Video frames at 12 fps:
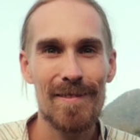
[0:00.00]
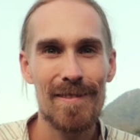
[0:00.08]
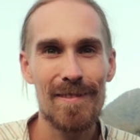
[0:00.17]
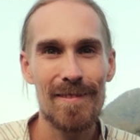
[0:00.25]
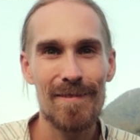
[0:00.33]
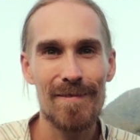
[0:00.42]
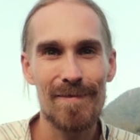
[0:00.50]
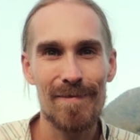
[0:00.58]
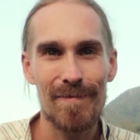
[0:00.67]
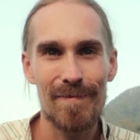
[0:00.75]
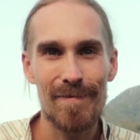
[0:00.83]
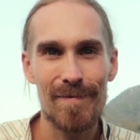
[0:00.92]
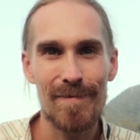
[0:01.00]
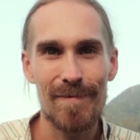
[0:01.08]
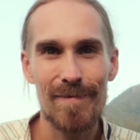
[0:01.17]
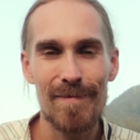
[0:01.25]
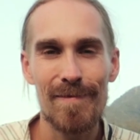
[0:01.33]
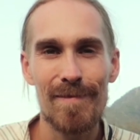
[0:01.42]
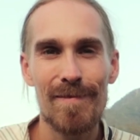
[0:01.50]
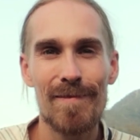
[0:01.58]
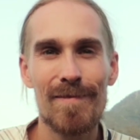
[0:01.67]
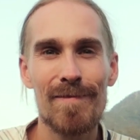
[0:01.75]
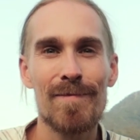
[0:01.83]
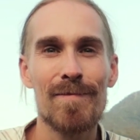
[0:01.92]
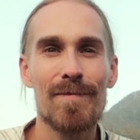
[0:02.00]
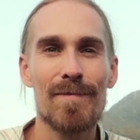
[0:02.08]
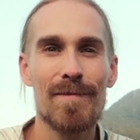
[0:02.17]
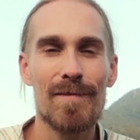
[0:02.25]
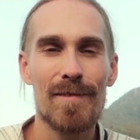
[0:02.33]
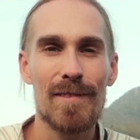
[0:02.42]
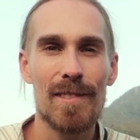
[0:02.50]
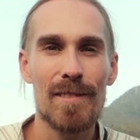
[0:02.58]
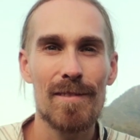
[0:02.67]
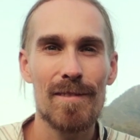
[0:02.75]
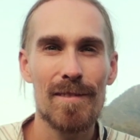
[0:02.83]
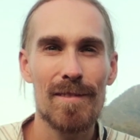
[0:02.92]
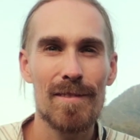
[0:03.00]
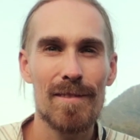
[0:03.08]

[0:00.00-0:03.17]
This person isn't speaking.